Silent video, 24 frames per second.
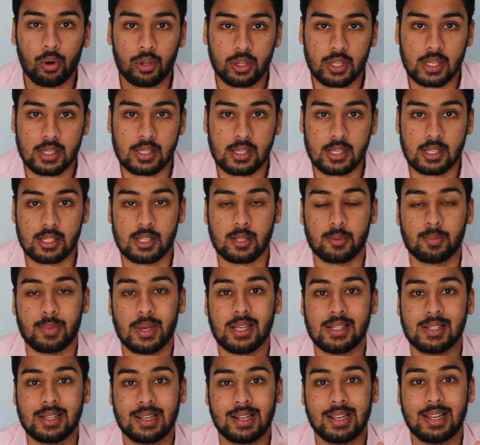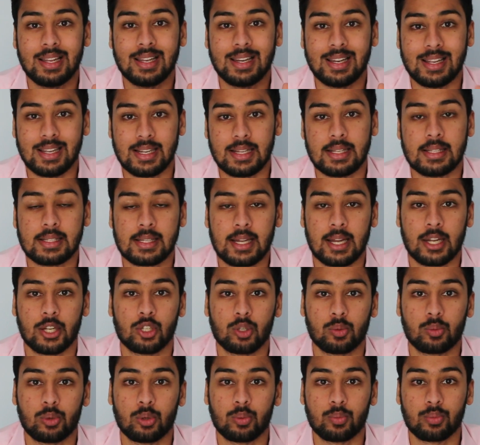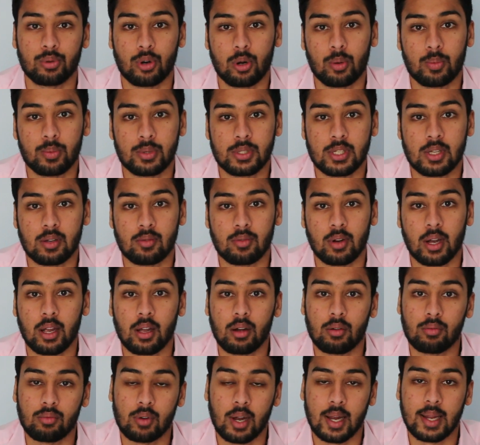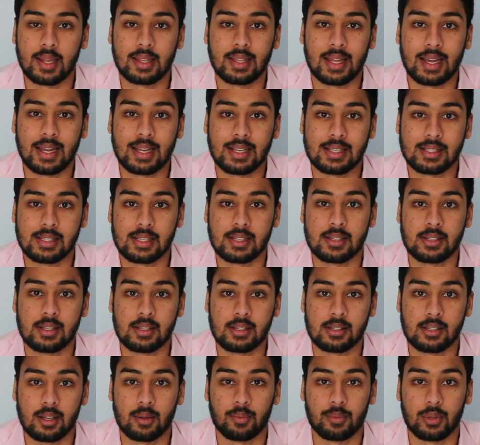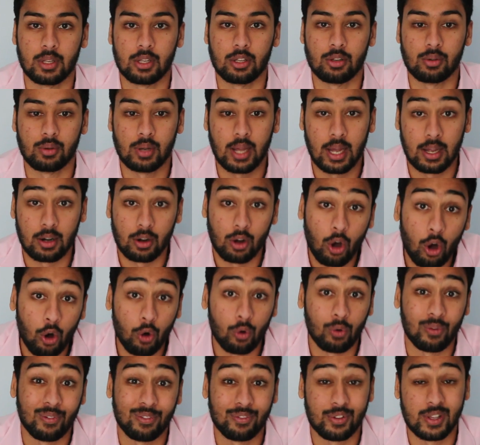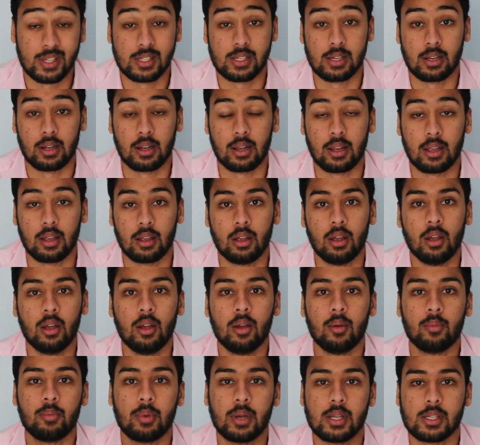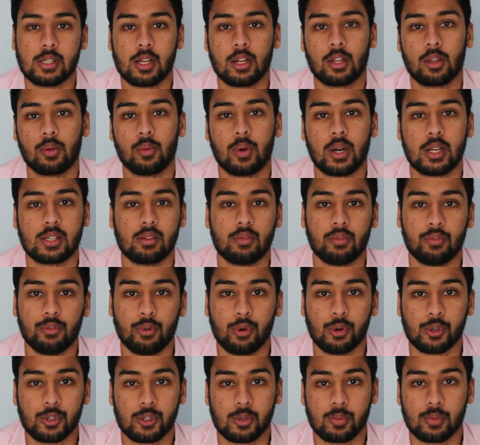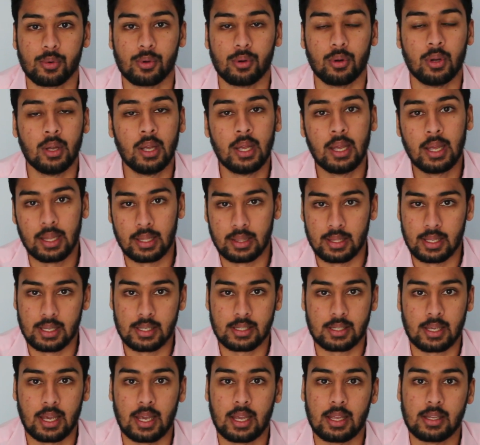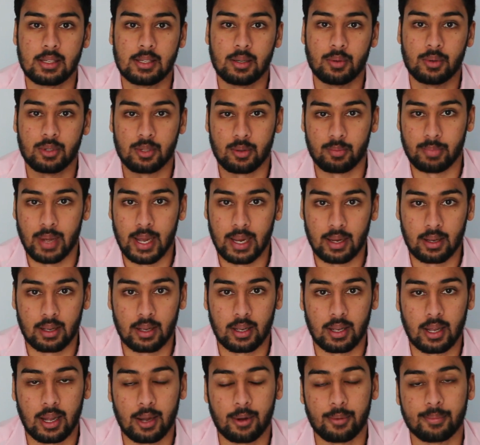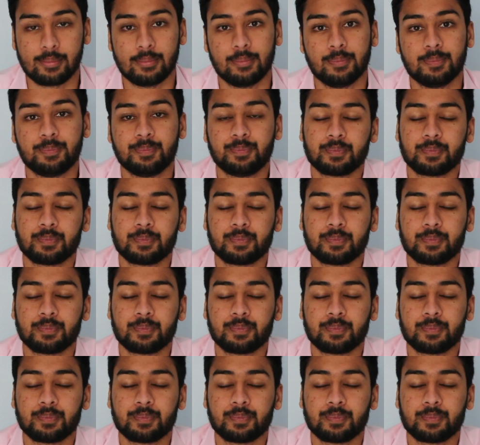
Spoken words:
What this is basically an intangible property right, a right that exists in something you cannot hold physically, but it's otherwise enforceable. In this case, it was a bank account.